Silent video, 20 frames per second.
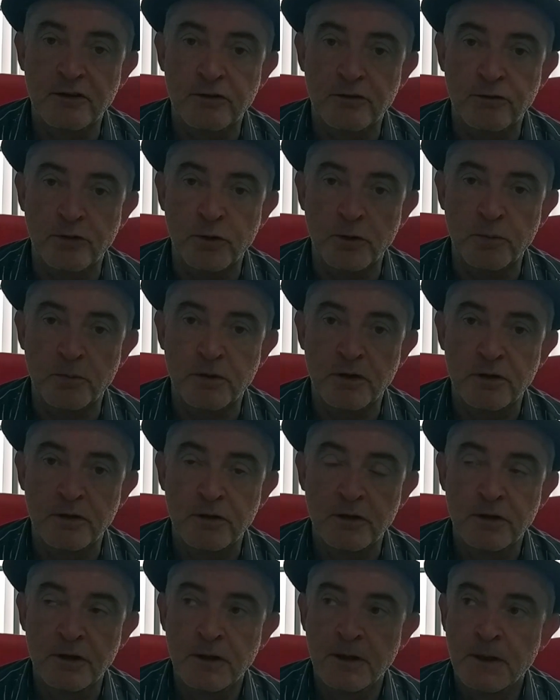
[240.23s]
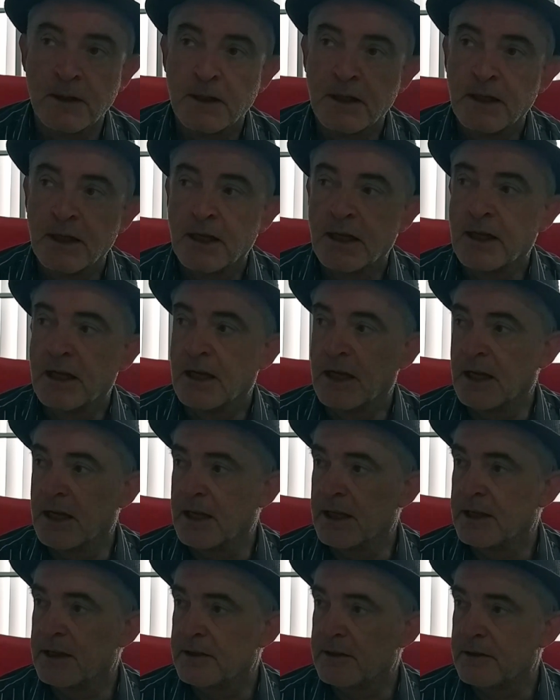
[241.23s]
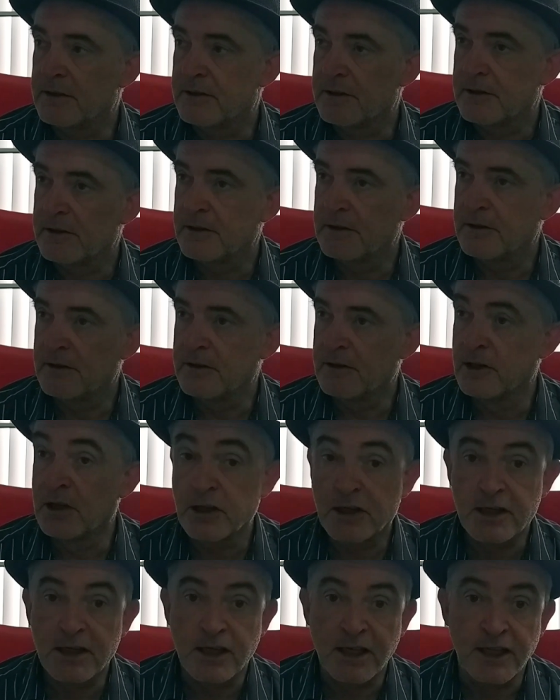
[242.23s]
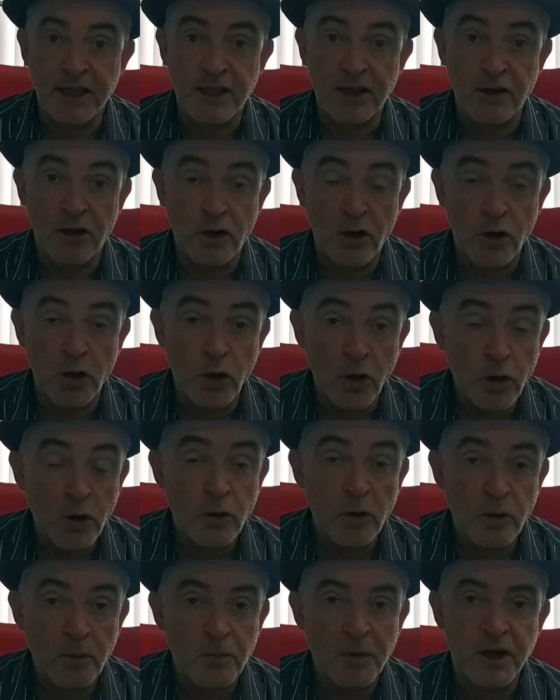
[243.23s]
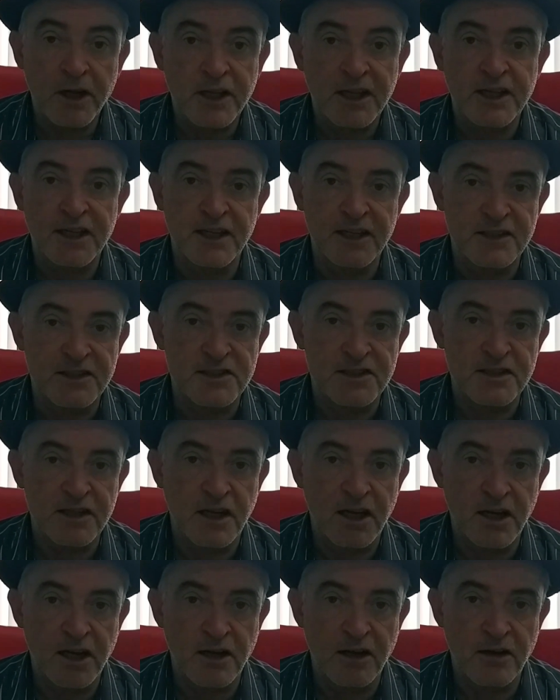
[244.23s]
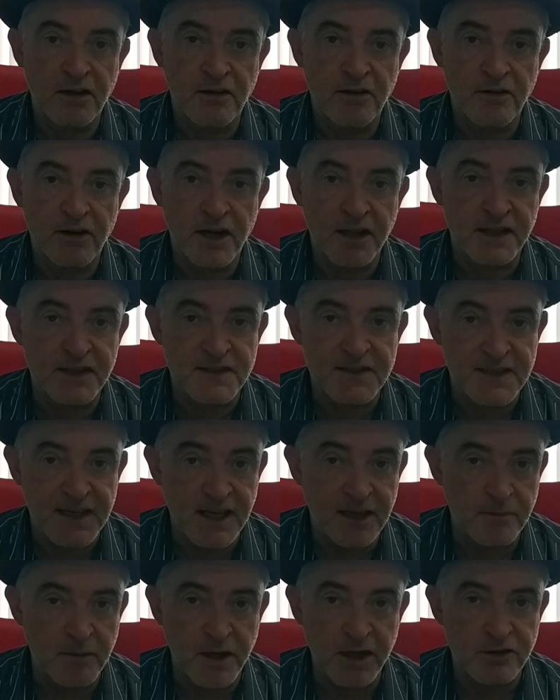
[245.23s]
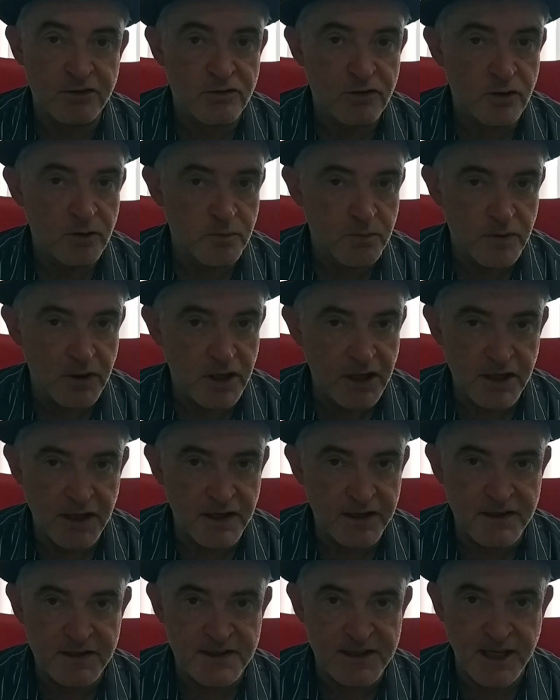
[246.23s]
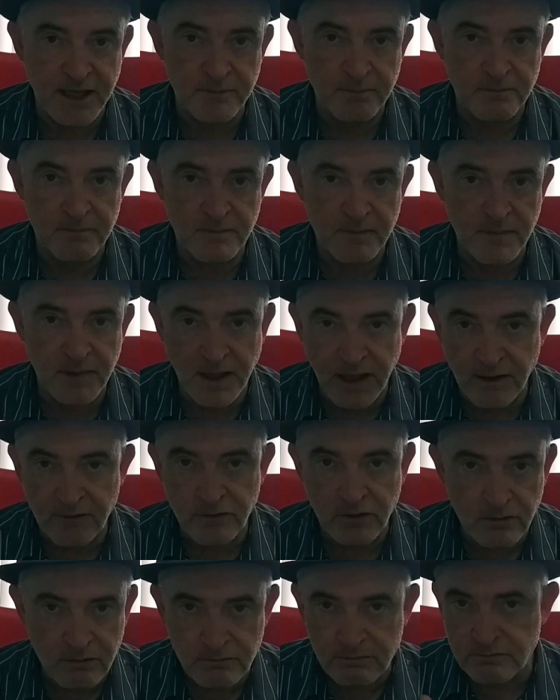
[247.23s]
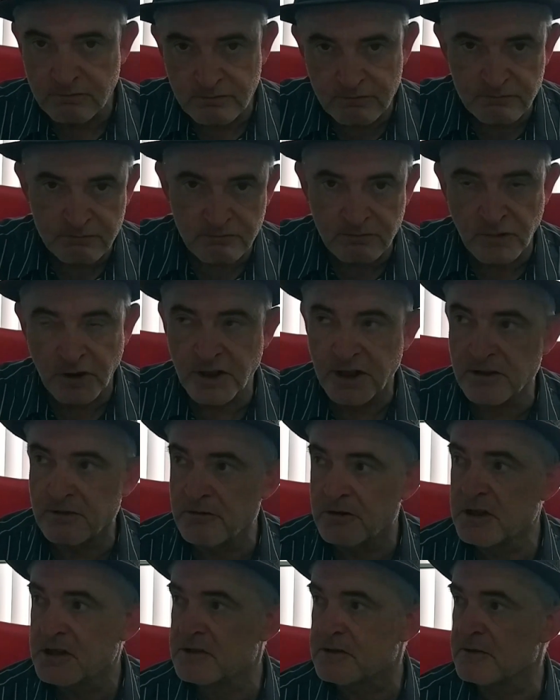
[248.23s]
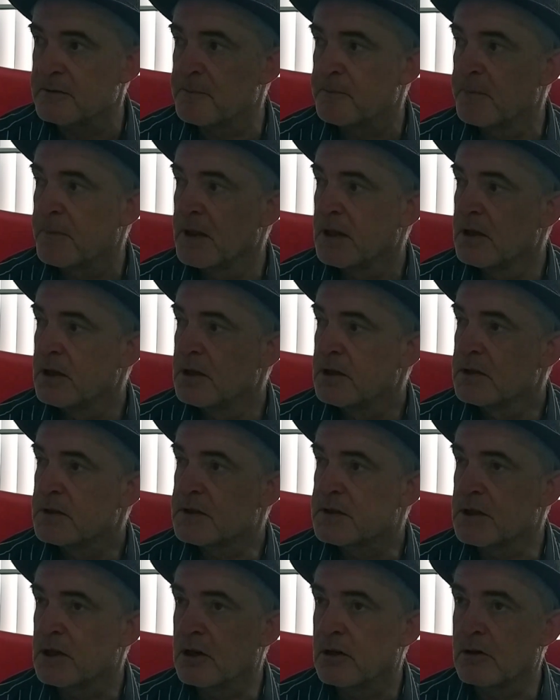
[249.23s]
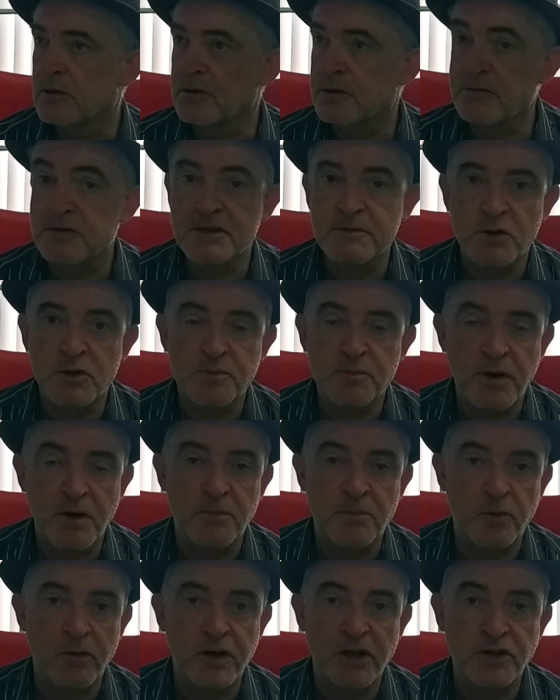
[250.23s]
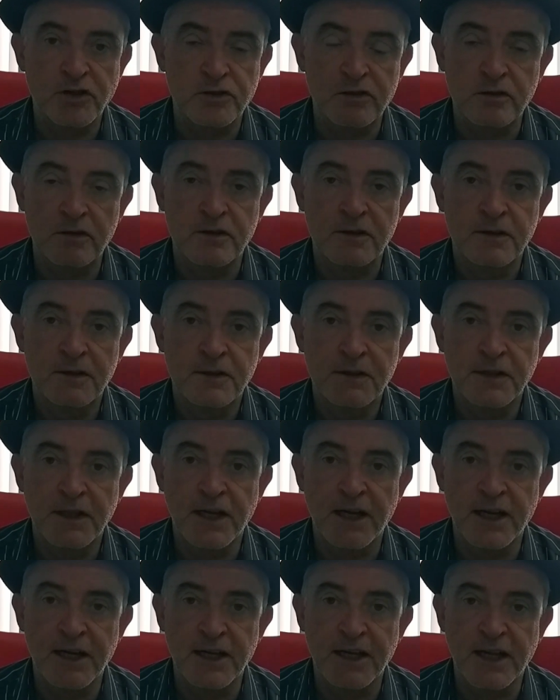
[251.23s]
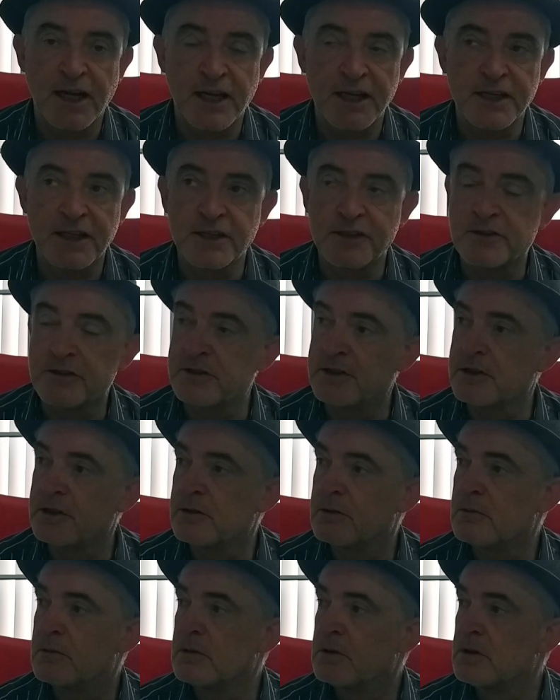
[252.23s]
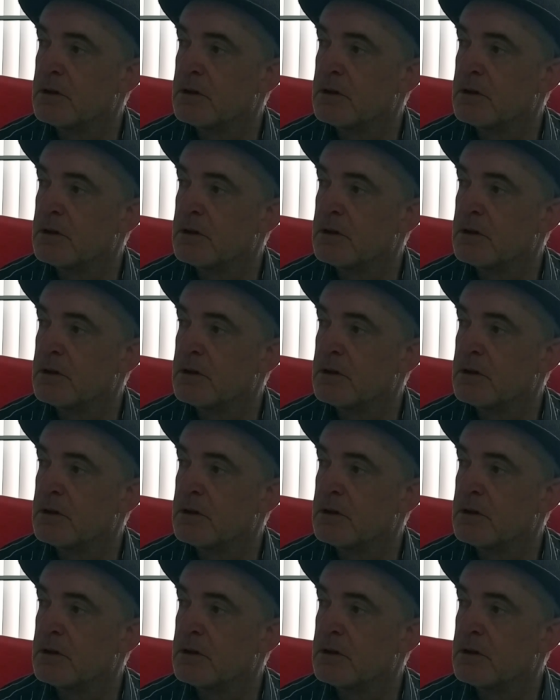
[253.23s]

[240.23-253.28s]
group. And luckily, all my kids are at the same age group and at the same level within reason. So there isn't much preparation that I need to do.